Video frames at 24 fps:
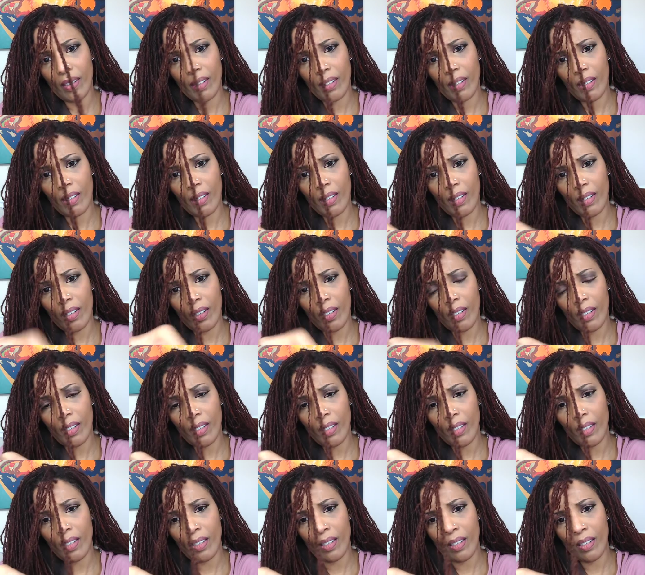
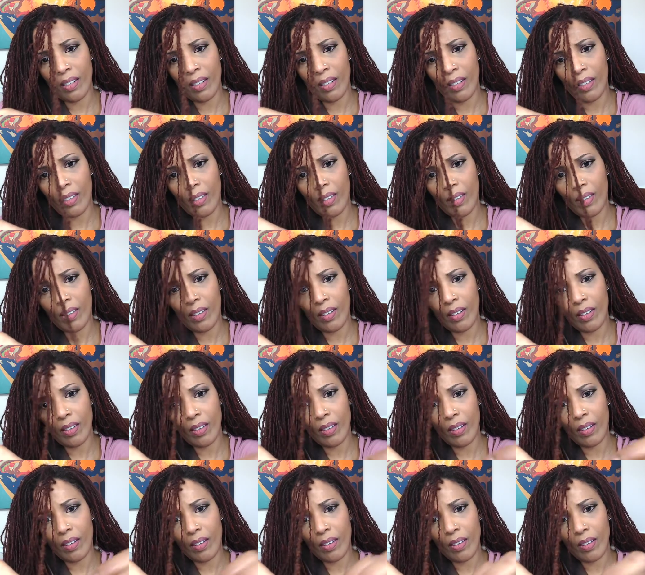
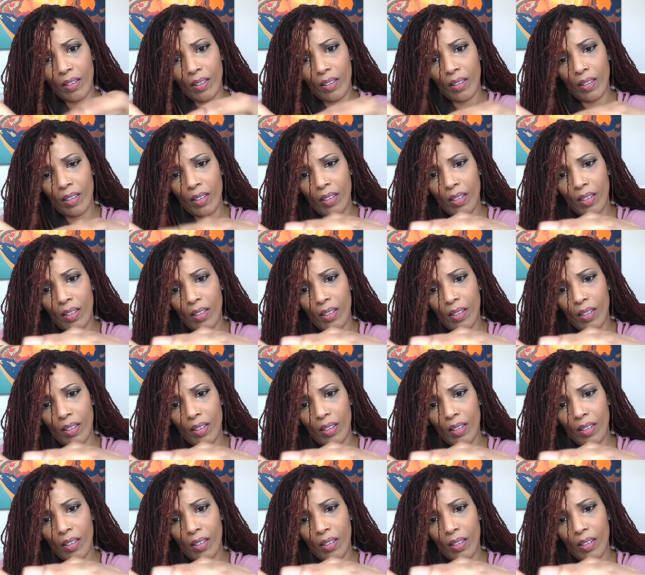(silence)